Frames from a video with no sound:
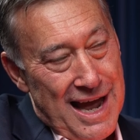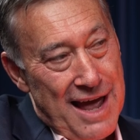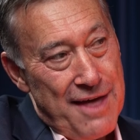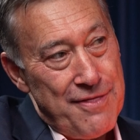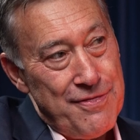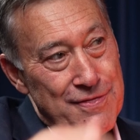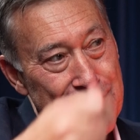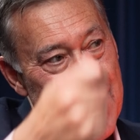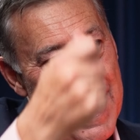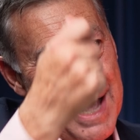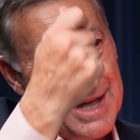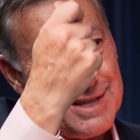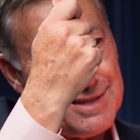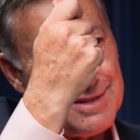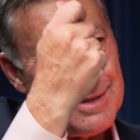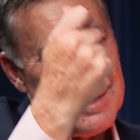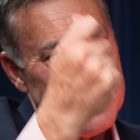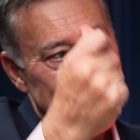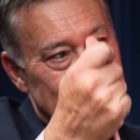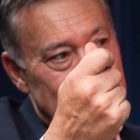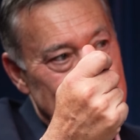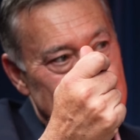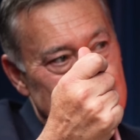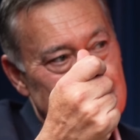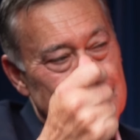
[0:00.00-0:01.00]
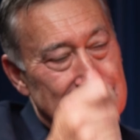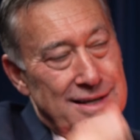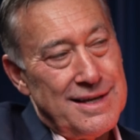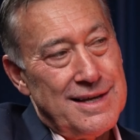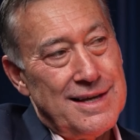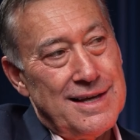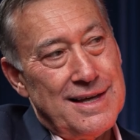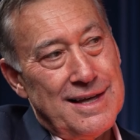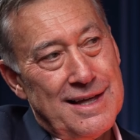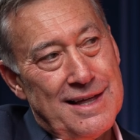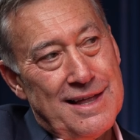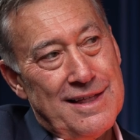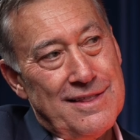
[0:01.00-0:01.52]
And that
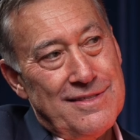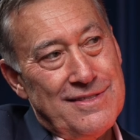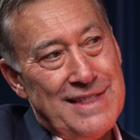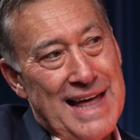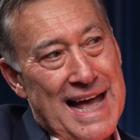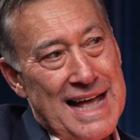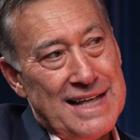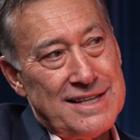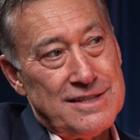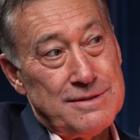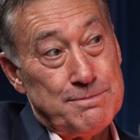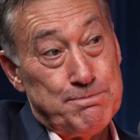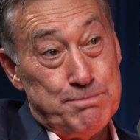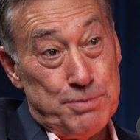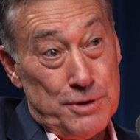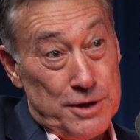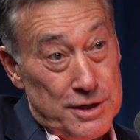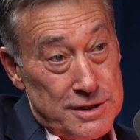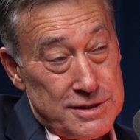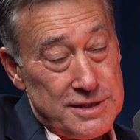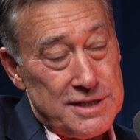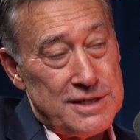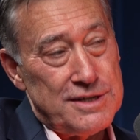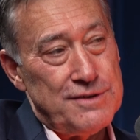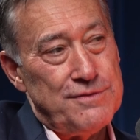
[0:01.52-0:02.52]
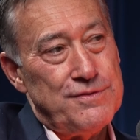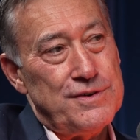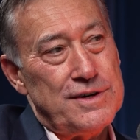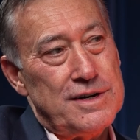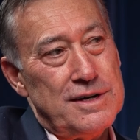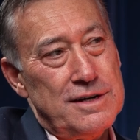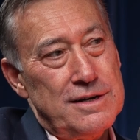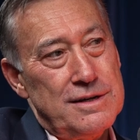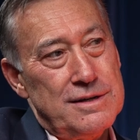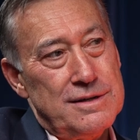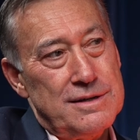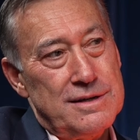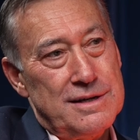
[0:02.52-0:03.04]
birth
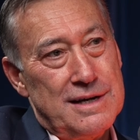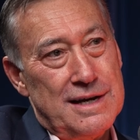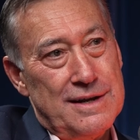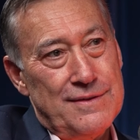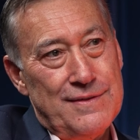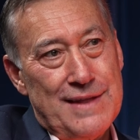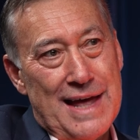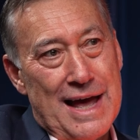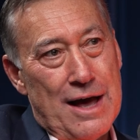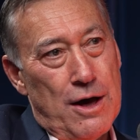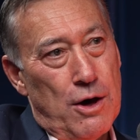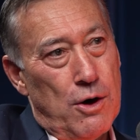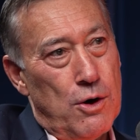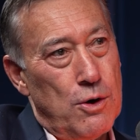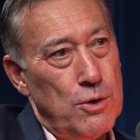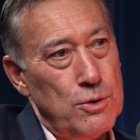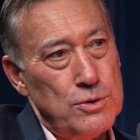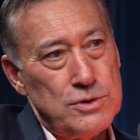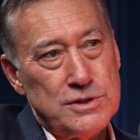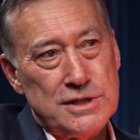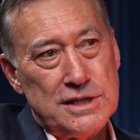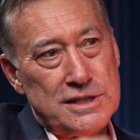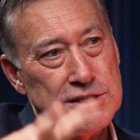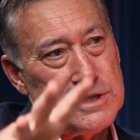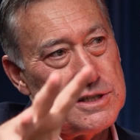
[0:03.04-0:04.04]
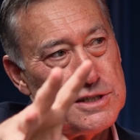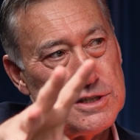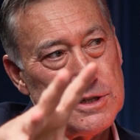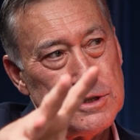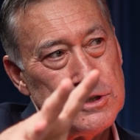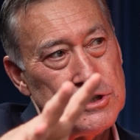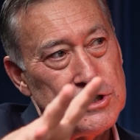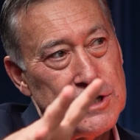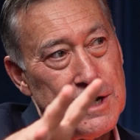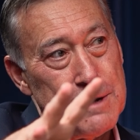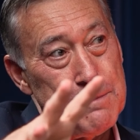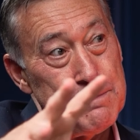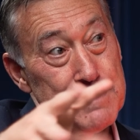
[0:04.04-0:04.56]
certificate and that whole
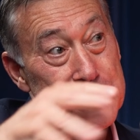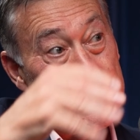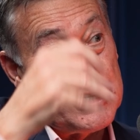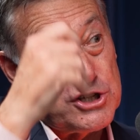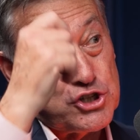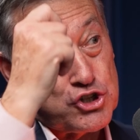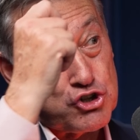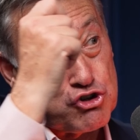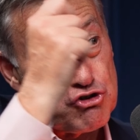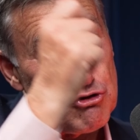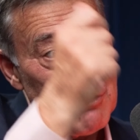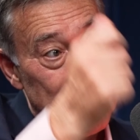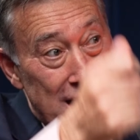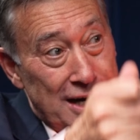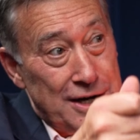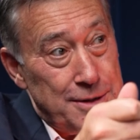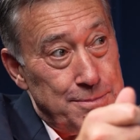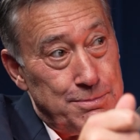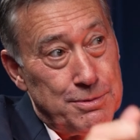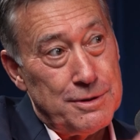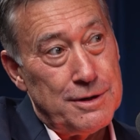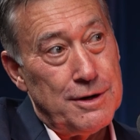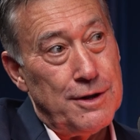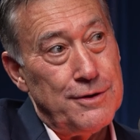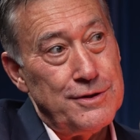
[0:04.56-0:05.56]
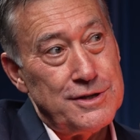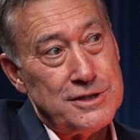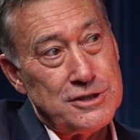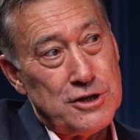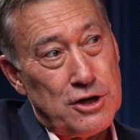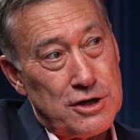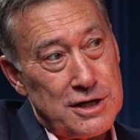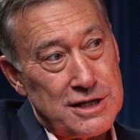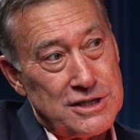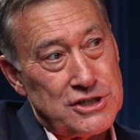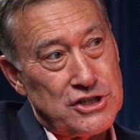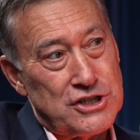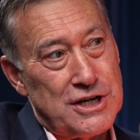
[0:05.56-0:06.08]
citizenship is tradable on the
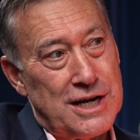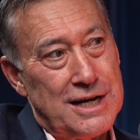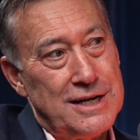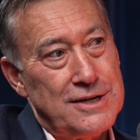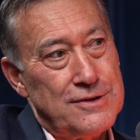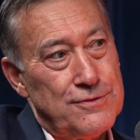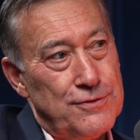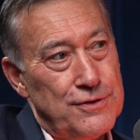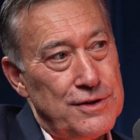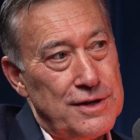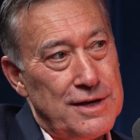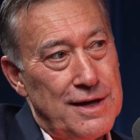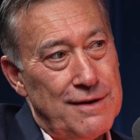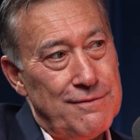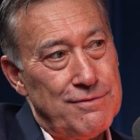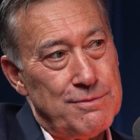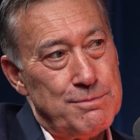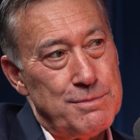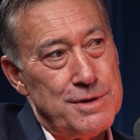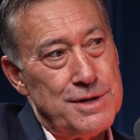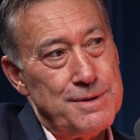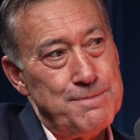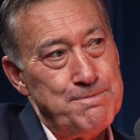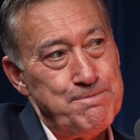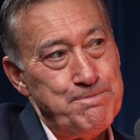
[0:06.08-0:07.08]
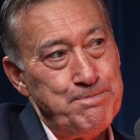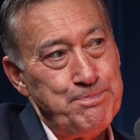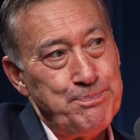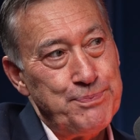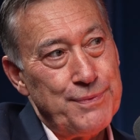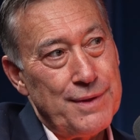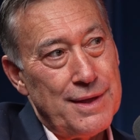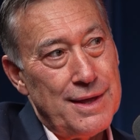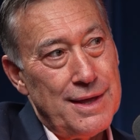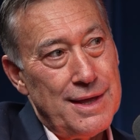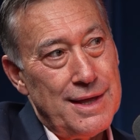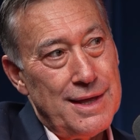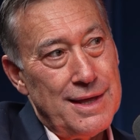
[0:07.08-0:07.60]
stock exchange for the government.
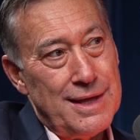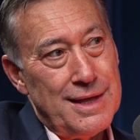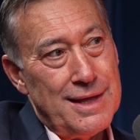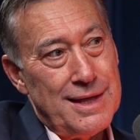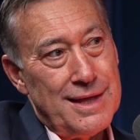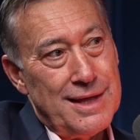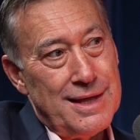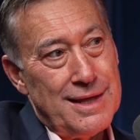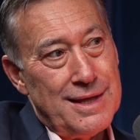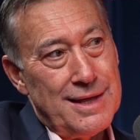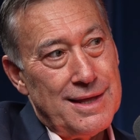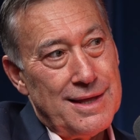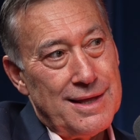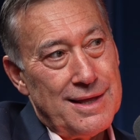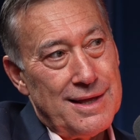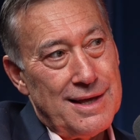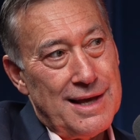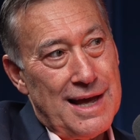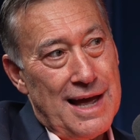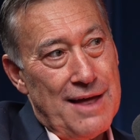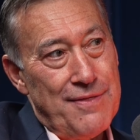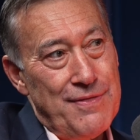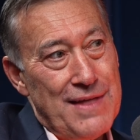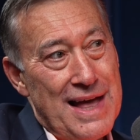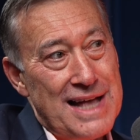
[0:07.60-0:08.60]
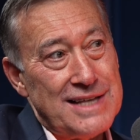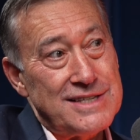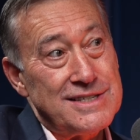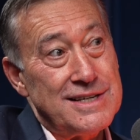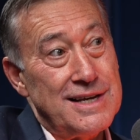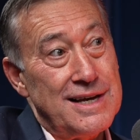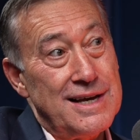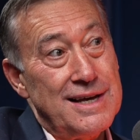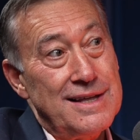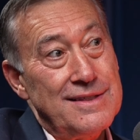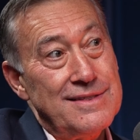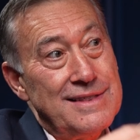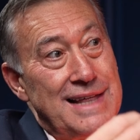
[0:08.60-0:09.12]
And that
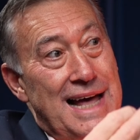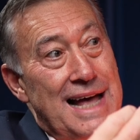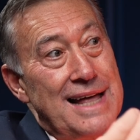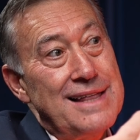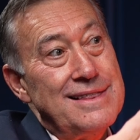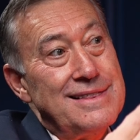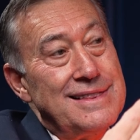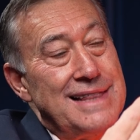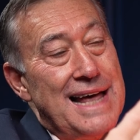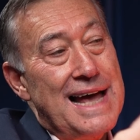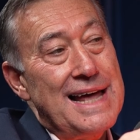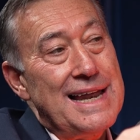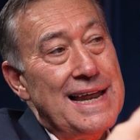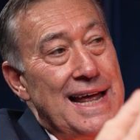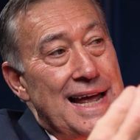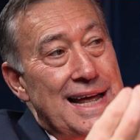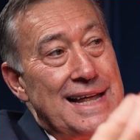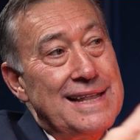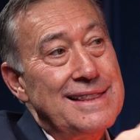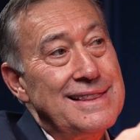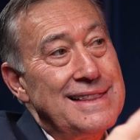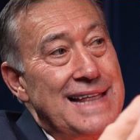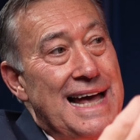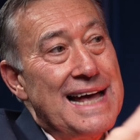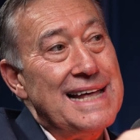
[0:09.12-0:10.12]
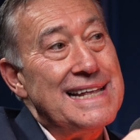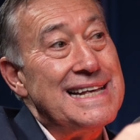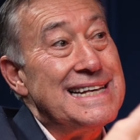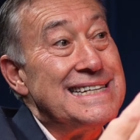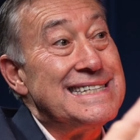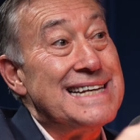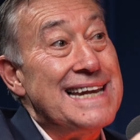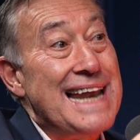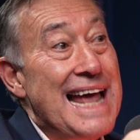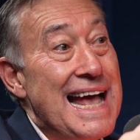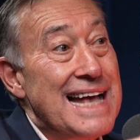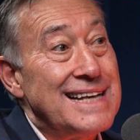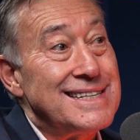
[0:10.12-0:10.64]

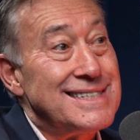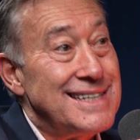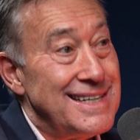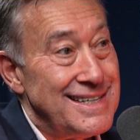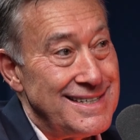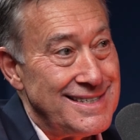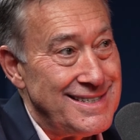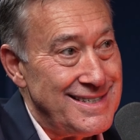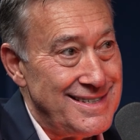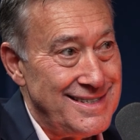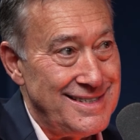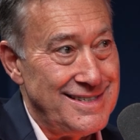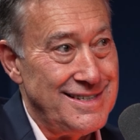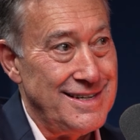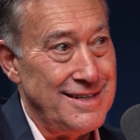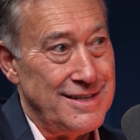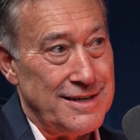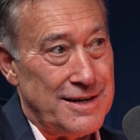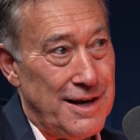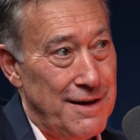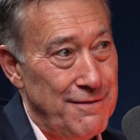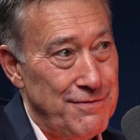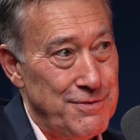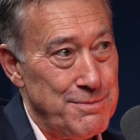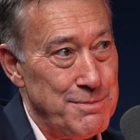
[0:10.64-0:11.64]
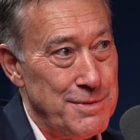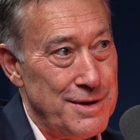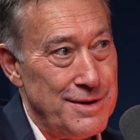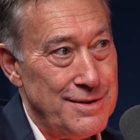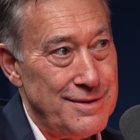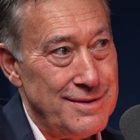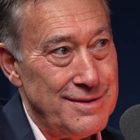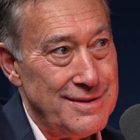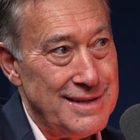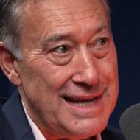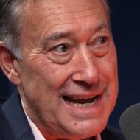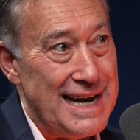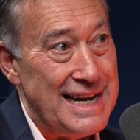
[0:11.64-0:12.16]
is an asset to the
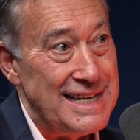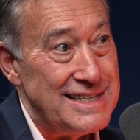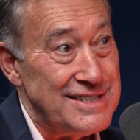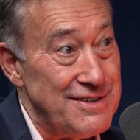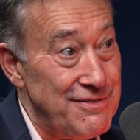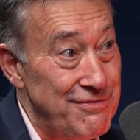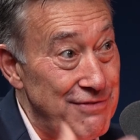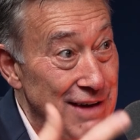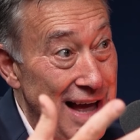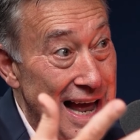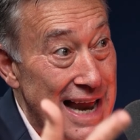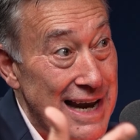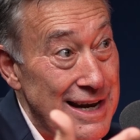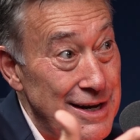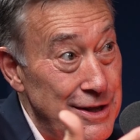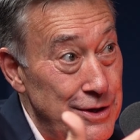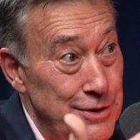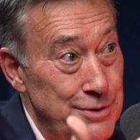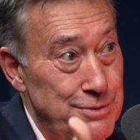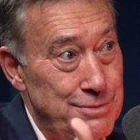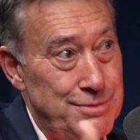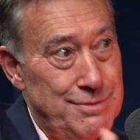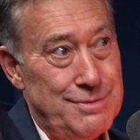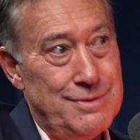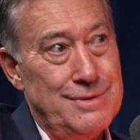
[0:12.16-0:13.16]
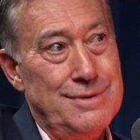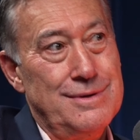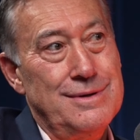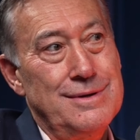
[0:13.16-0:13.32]
government. That is a value.